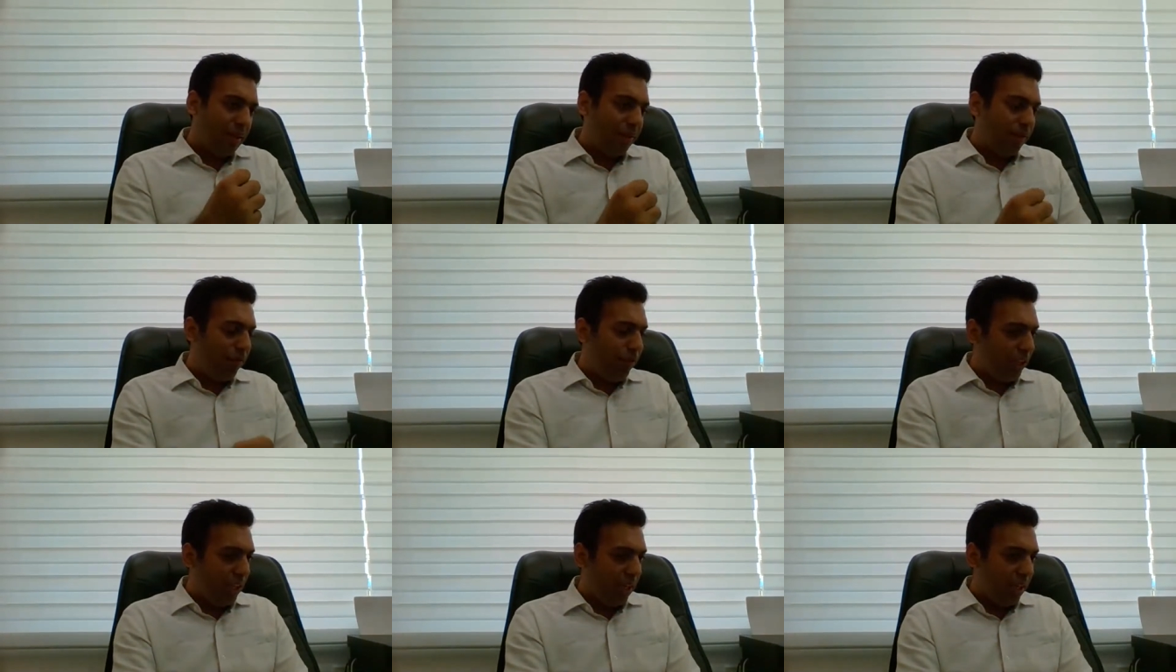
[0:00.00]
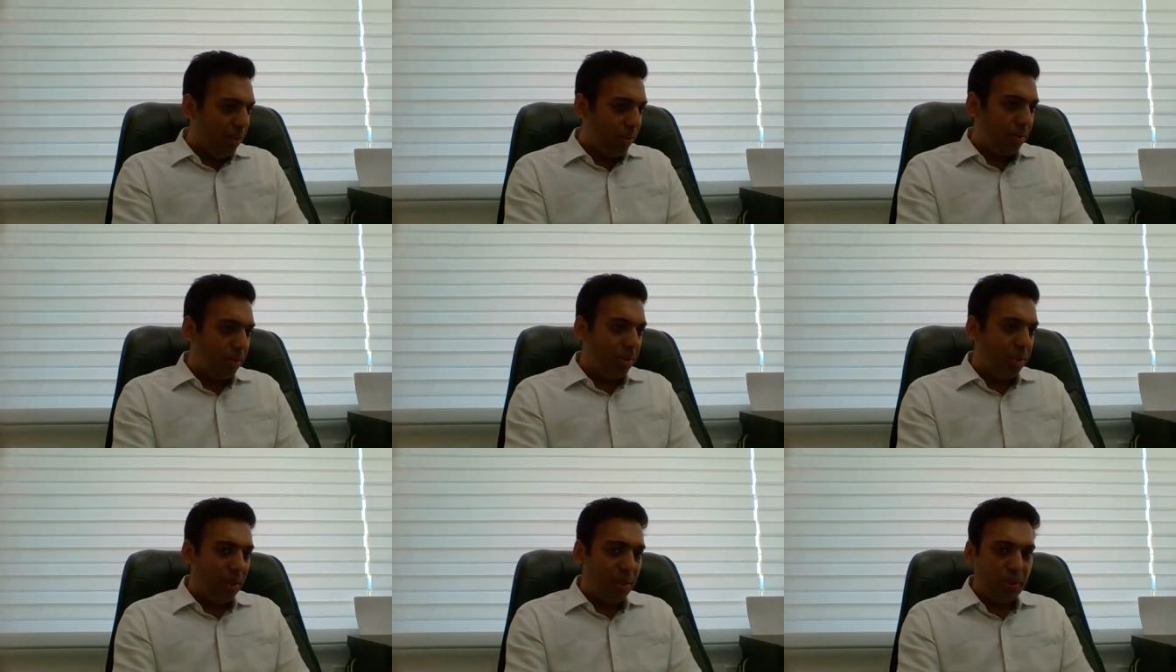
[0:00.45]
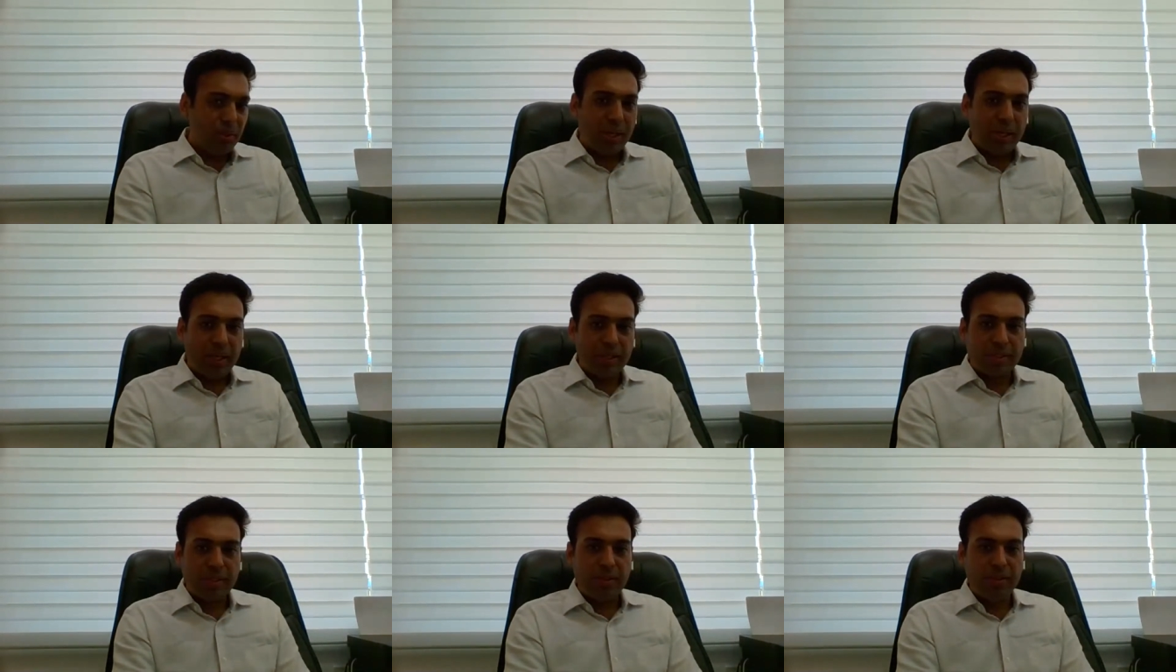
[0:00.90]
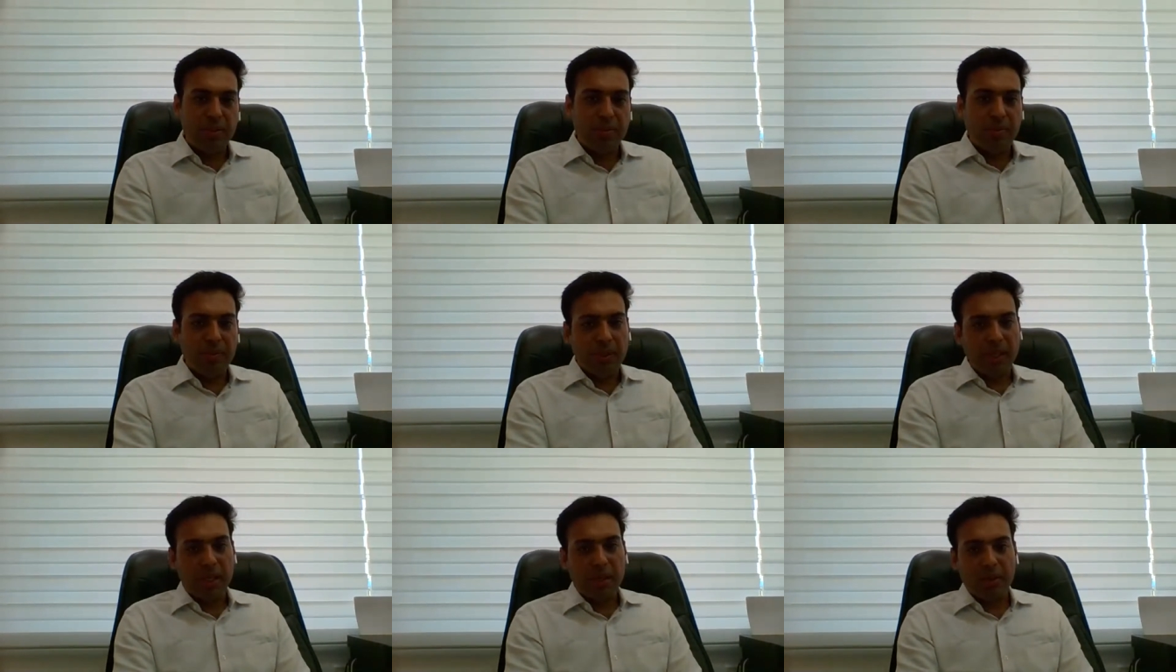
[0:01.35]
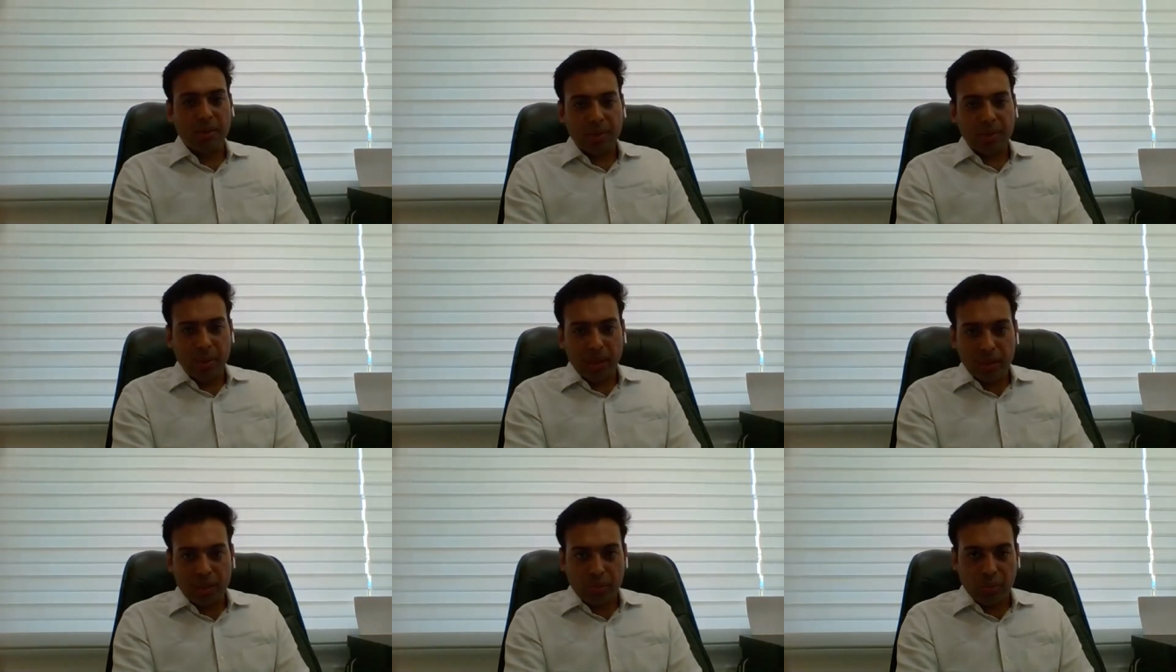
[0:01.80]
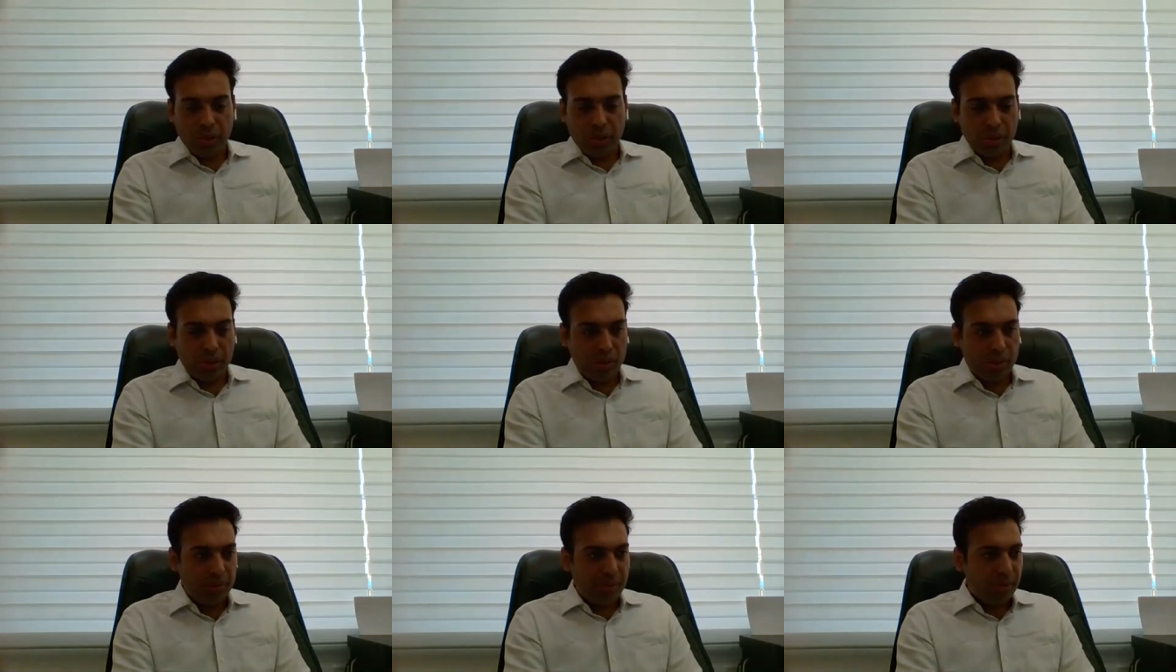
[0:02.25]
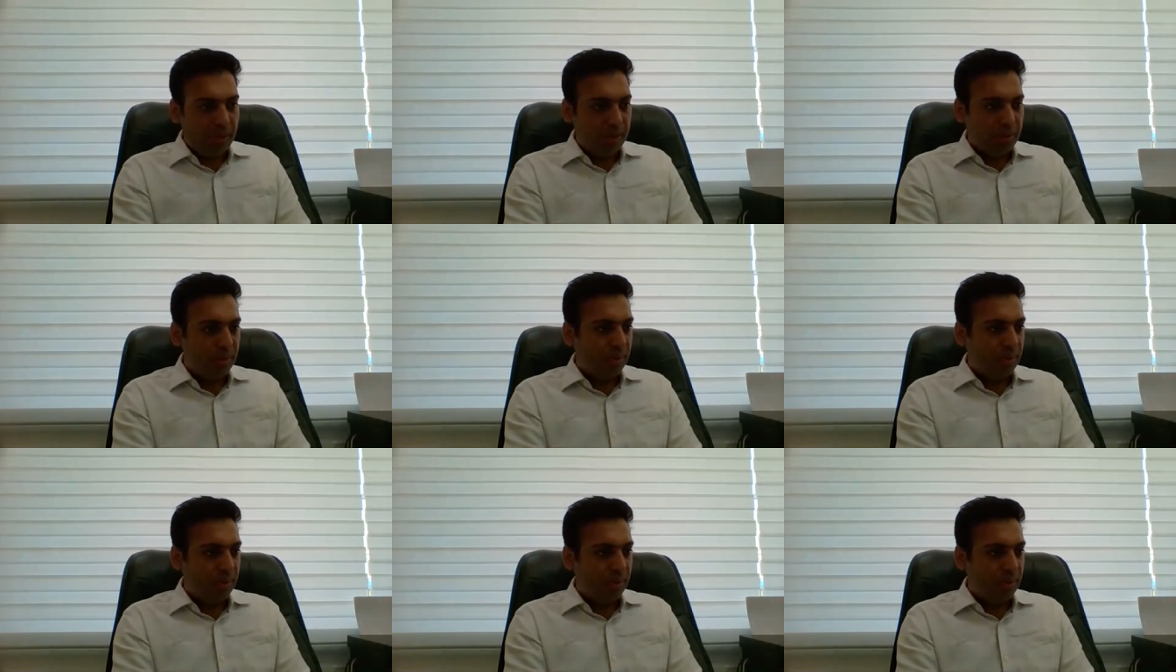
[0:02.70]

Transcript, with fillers: We are not going to ask you. We are not going to quote you.